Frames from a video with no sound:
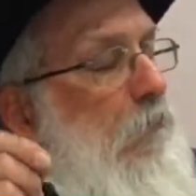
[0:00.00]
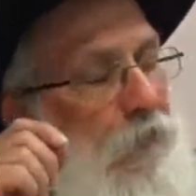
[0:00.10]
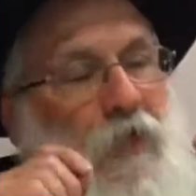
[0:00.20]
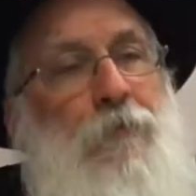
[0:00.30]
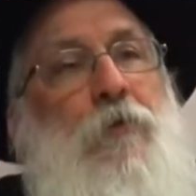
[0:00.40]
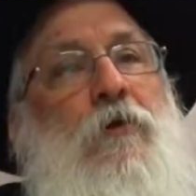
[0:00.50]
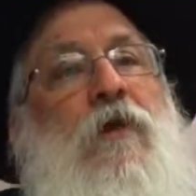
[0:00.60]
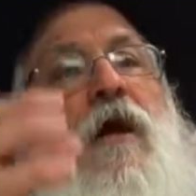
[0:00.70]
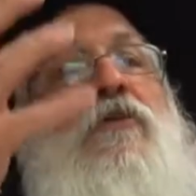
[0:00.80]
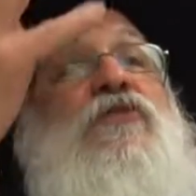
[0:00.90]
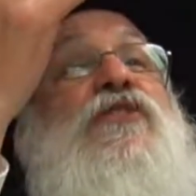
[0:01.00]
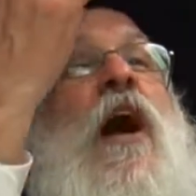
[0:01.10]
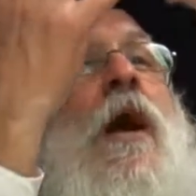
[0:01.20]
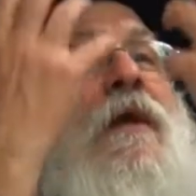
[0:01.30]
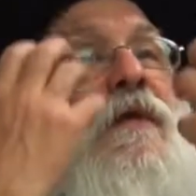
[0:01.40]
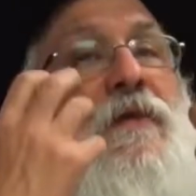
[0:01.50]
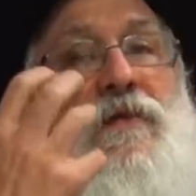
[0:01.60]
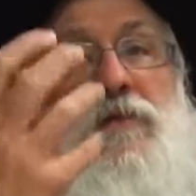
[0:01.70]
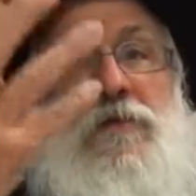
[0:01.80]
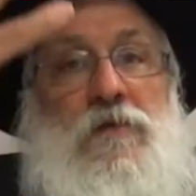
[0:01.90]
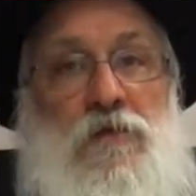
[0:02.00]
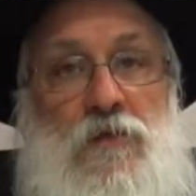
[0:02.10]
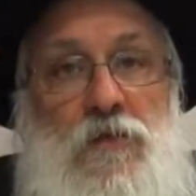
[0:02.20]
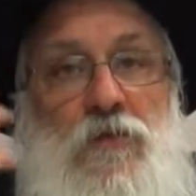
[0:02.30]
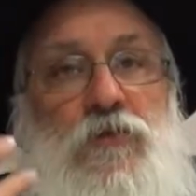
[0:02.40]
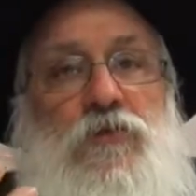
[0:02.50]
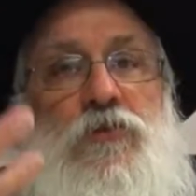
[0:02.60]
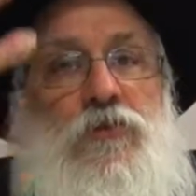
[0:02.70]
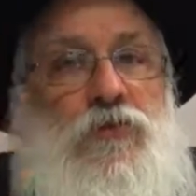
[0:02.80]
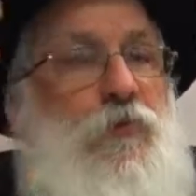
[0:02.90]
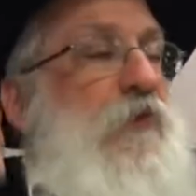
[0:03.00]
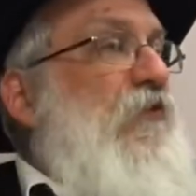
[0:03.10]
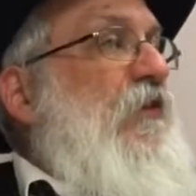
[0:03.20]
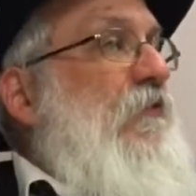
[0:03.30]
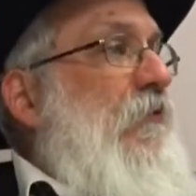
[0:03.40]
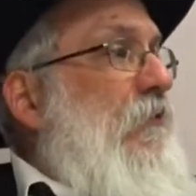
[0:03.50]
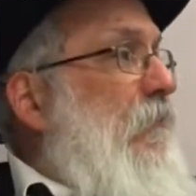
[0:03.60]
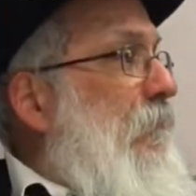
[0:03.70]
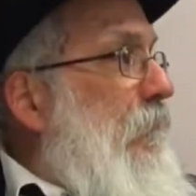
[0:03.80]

people are dying to receive it.